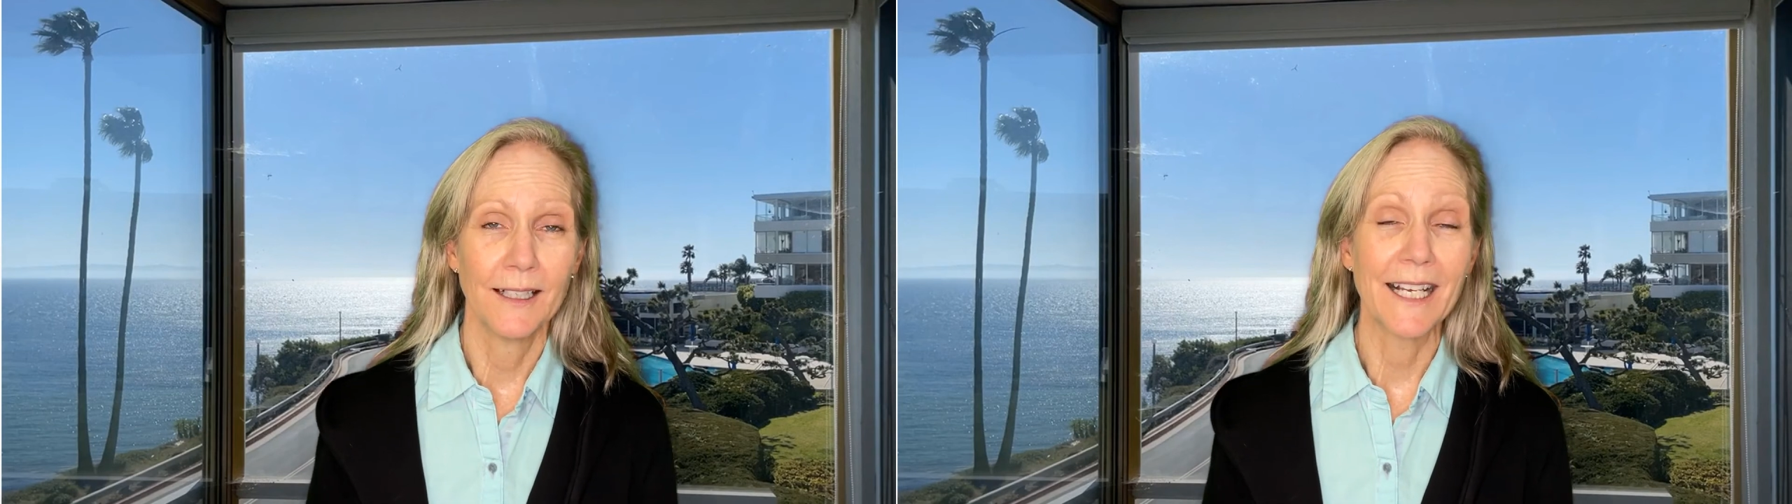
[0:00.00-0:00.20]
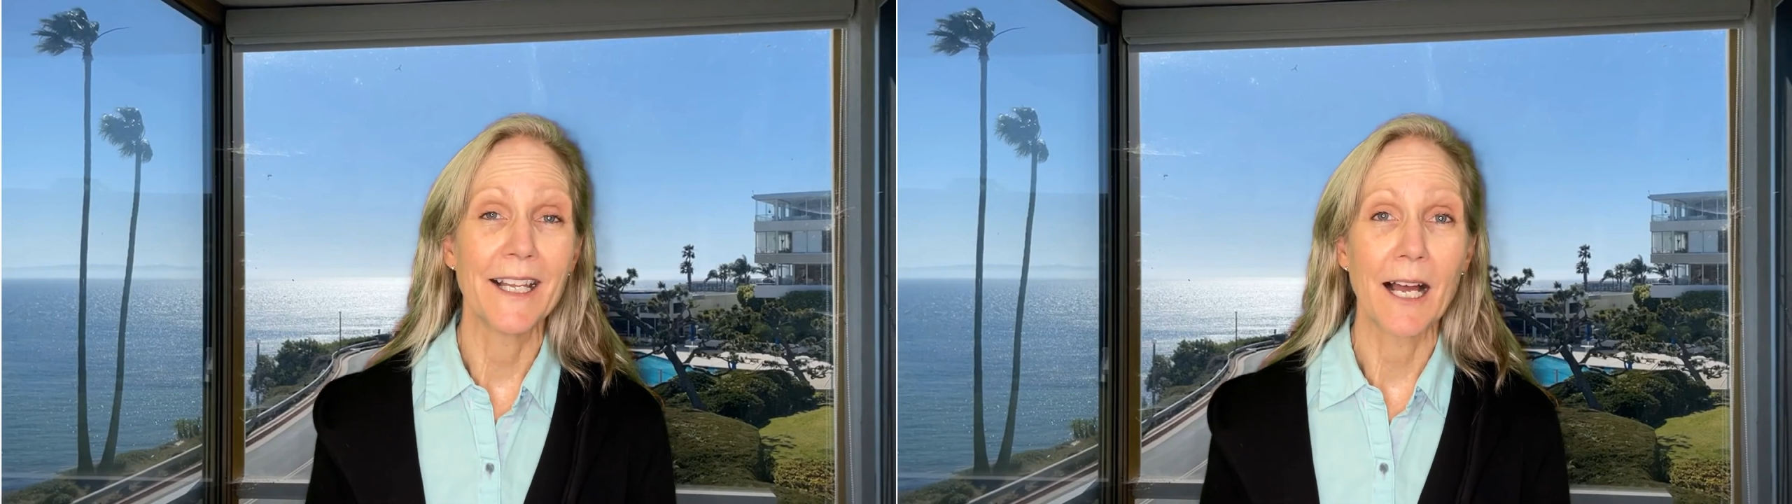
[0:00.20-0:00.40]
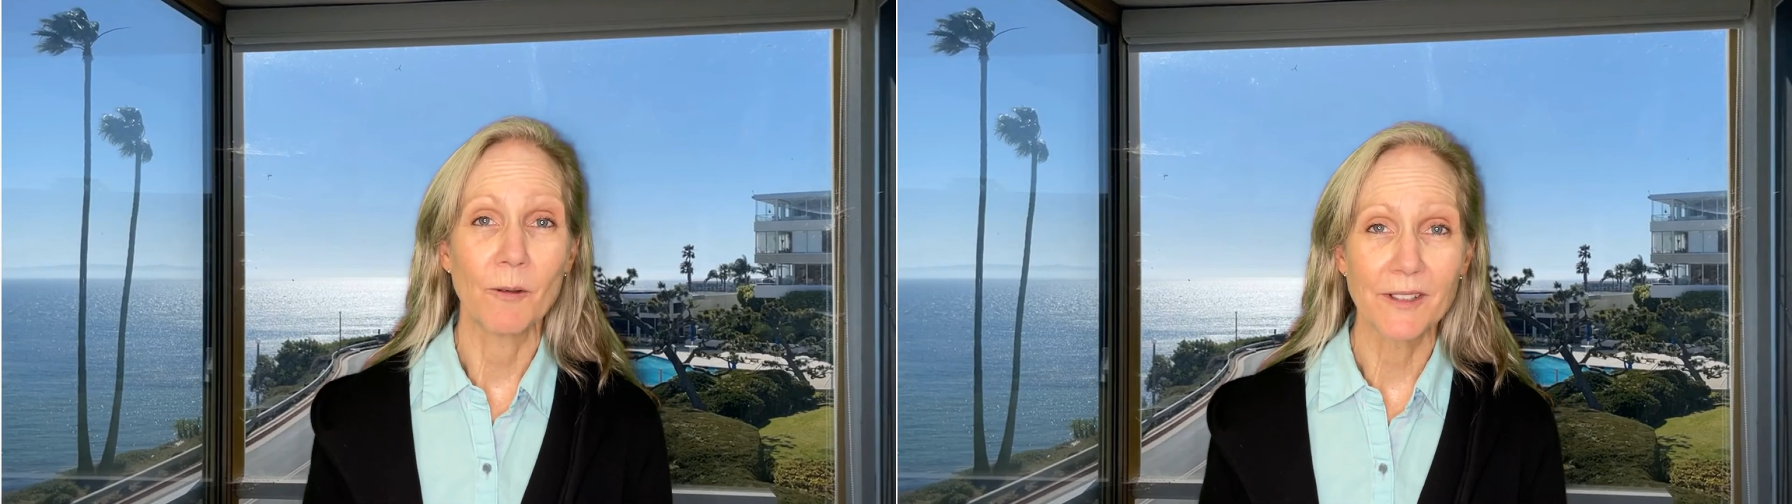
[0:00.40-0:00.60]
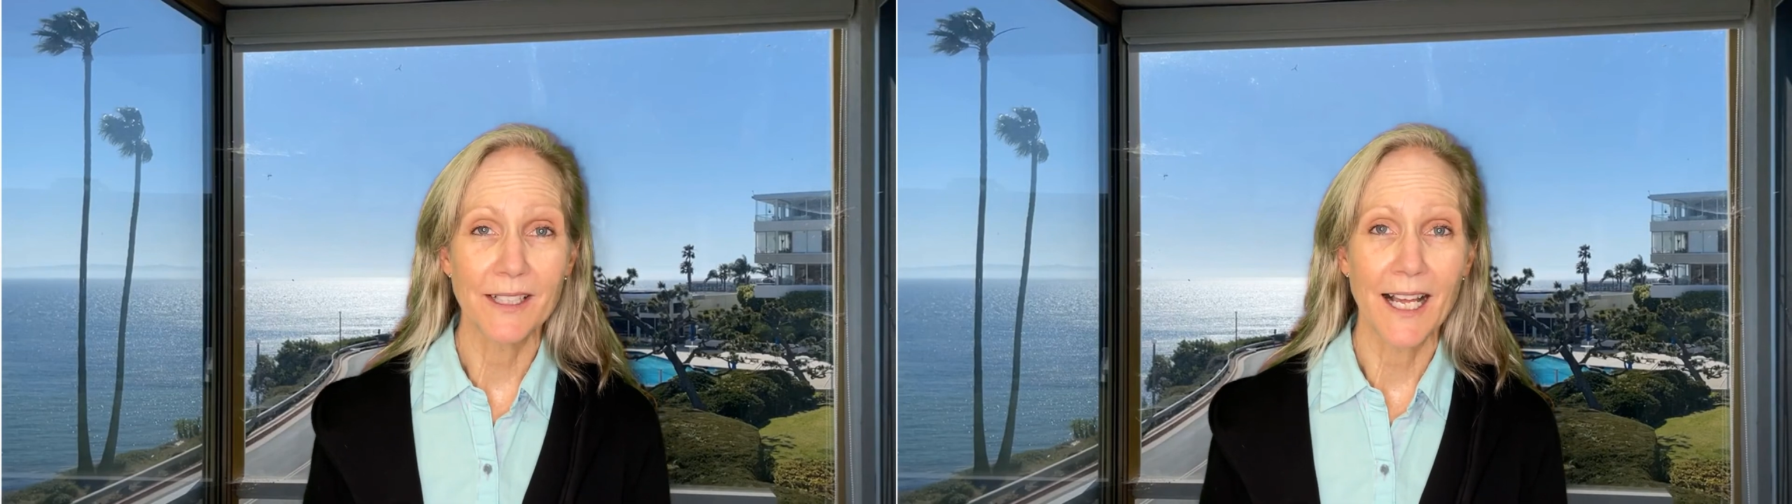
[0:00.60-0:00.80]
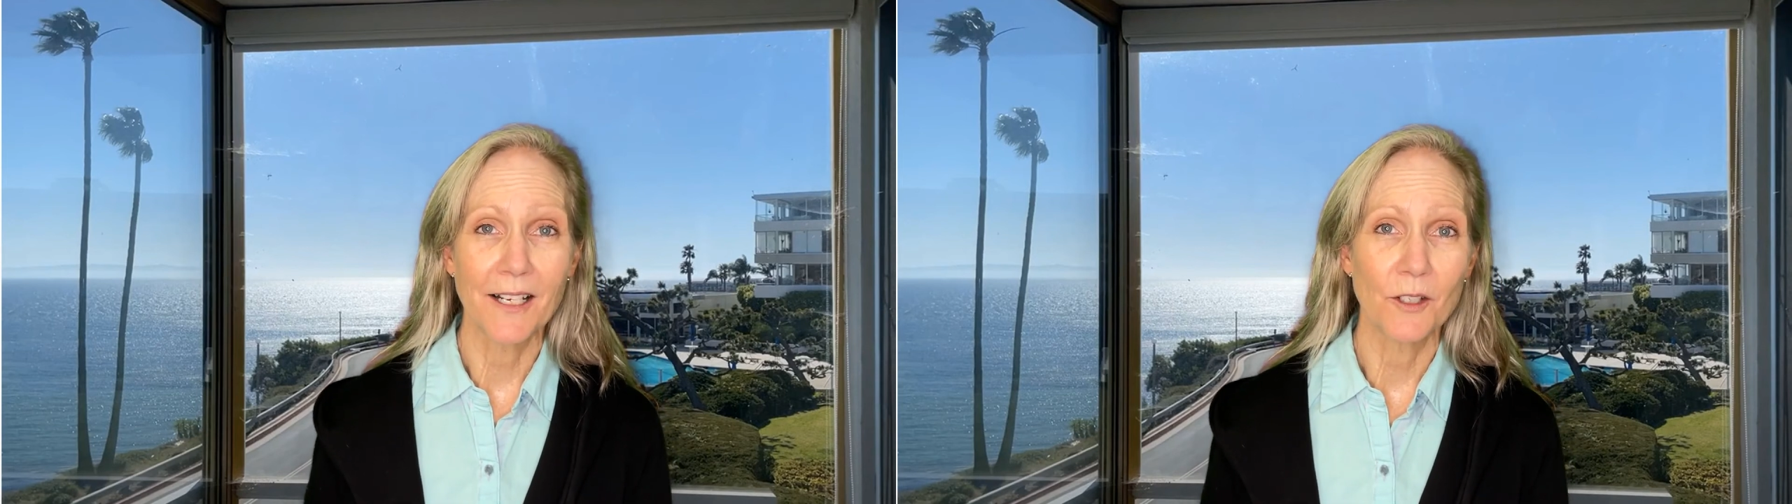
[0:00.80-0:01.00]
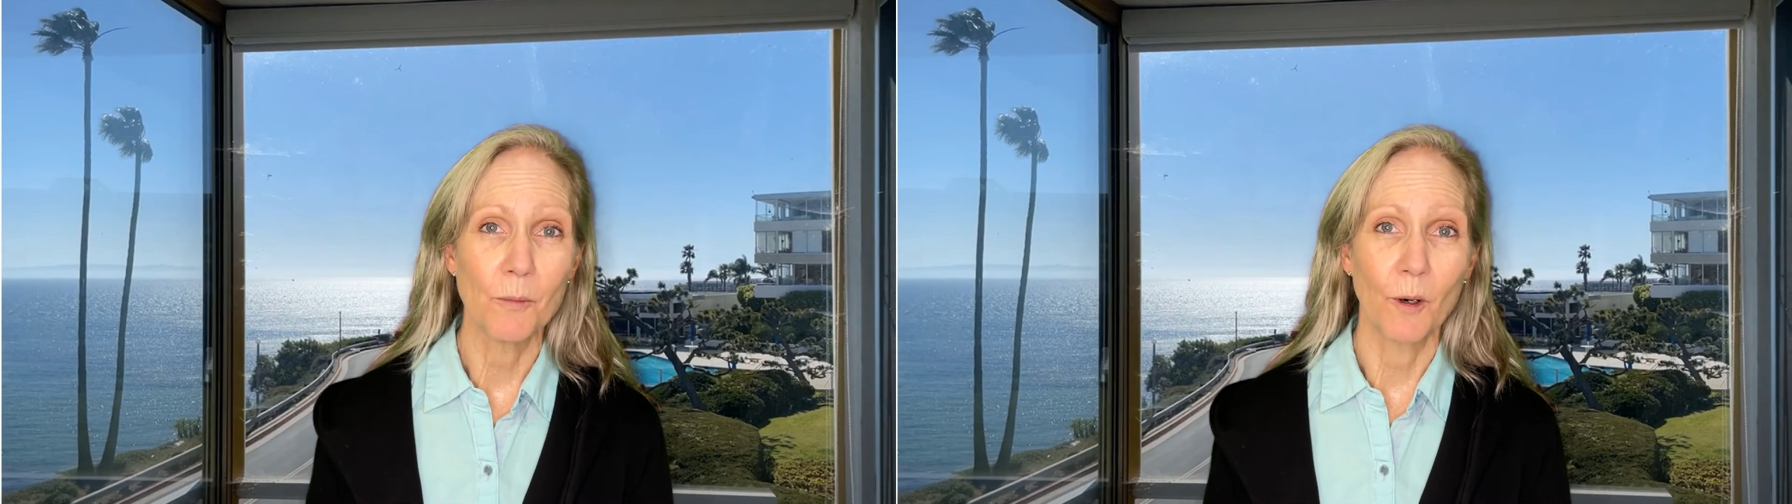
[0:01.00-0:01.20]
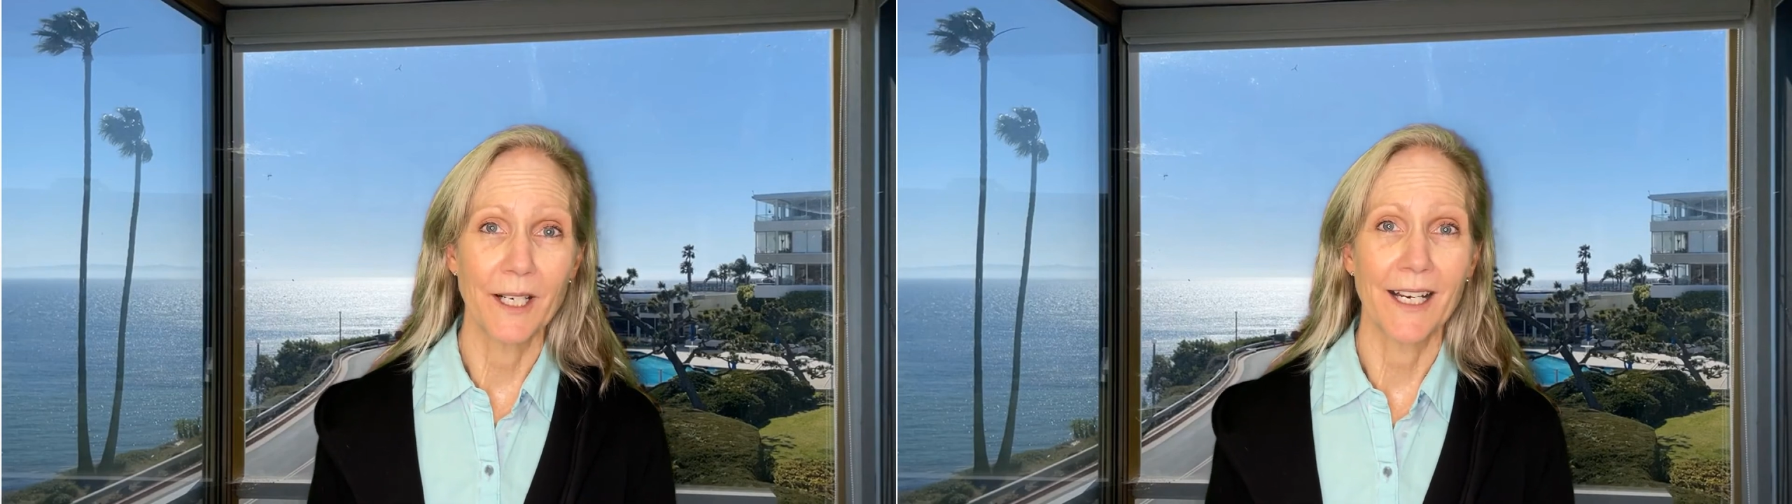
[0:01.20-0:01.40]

And that was at that two point